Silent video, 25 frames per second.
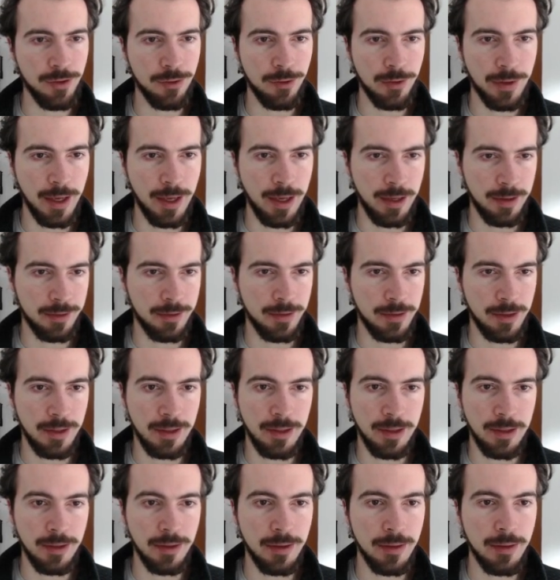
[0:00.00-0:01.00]
look at
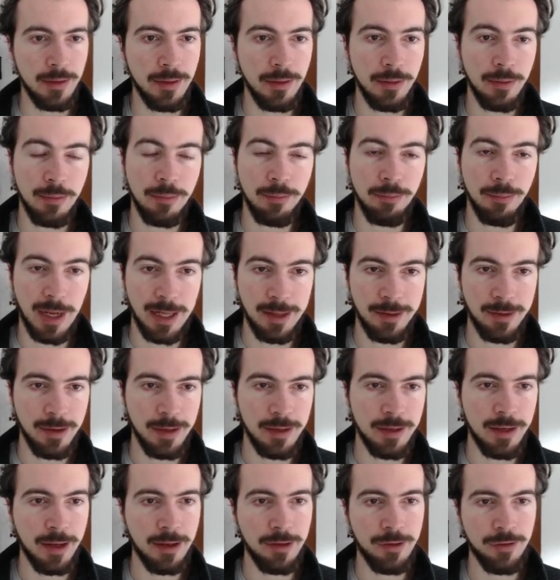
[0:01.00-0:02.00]
the
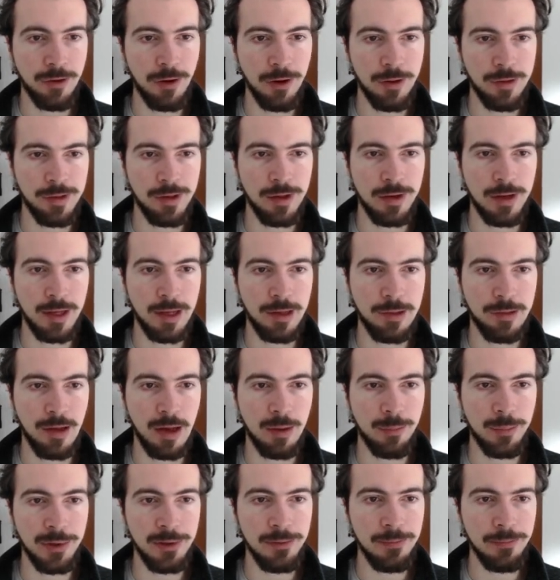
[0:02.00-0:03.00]
multi-index Gaussian
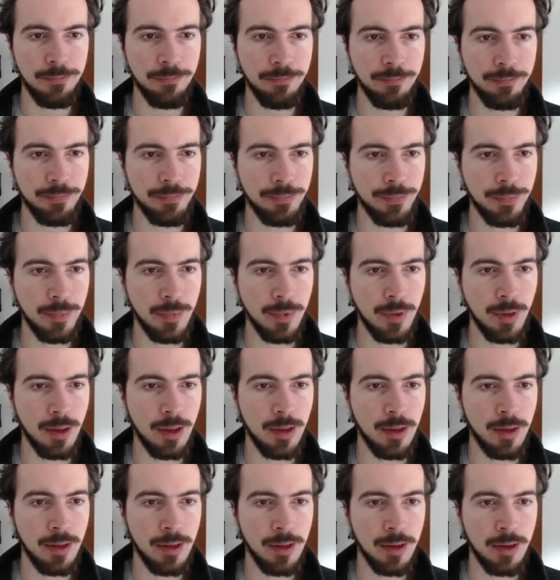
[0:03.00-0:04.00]
example.
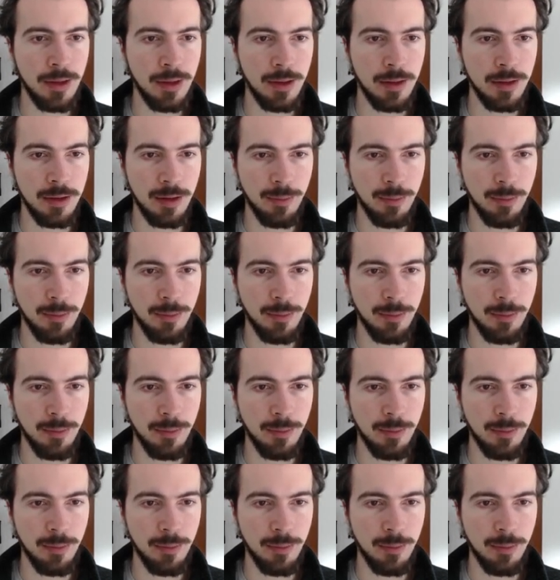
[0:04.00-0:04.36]
The